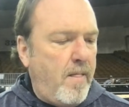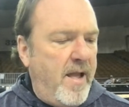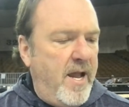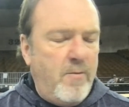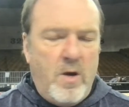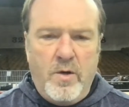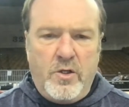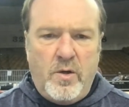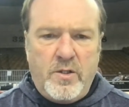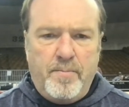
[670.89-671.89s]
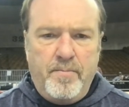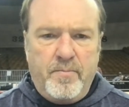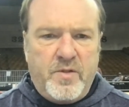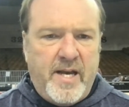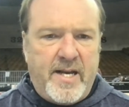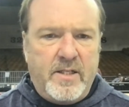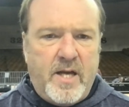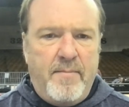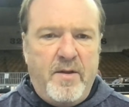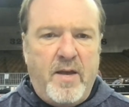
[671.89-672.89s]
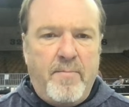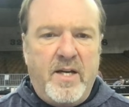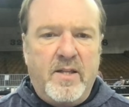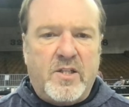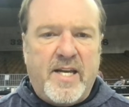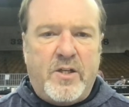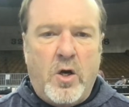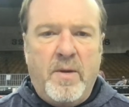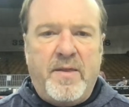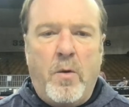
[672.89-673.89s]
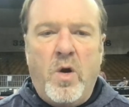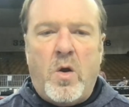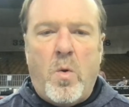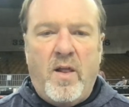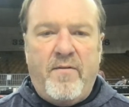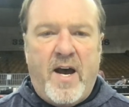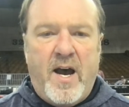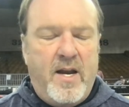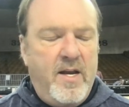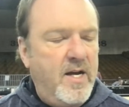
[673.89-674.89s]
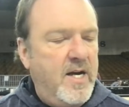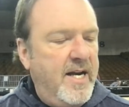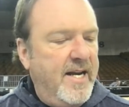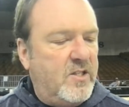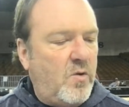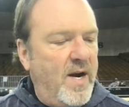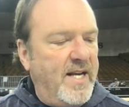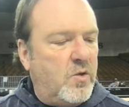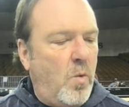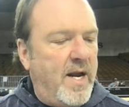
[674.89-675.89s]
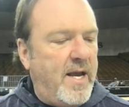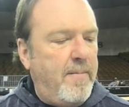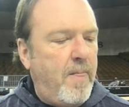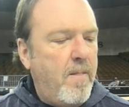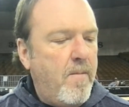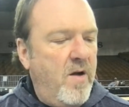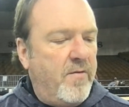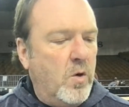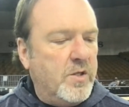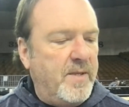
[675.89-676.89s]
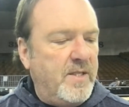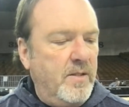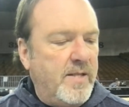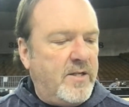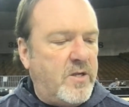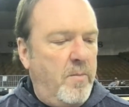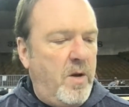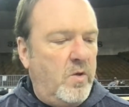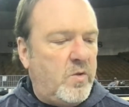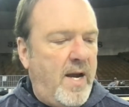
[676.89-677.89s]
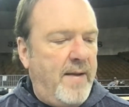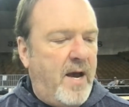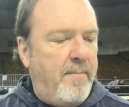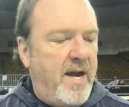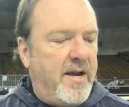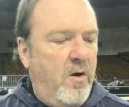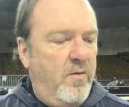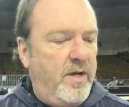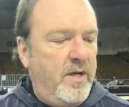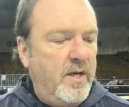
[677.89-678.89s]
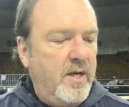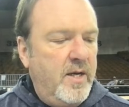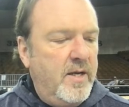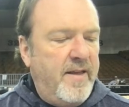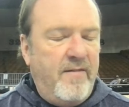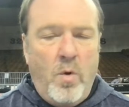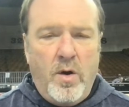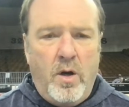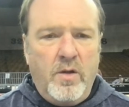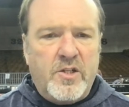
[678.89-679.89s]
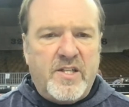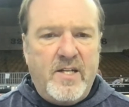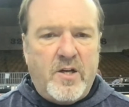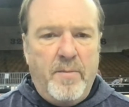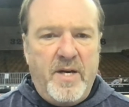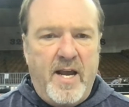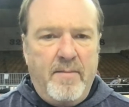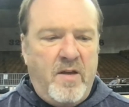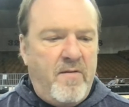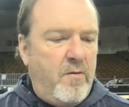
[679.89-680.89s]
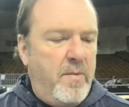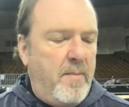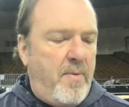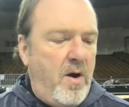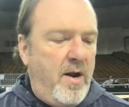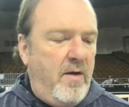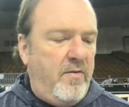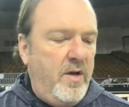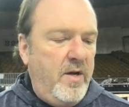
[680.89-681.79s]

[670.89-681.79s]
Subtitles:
And Rejoice, second time that they've been to the state tournament. They would have qualified in 2020, of course, but that tournament was wiped out by COVID. They've won all their state tournament games they've ever been a part of.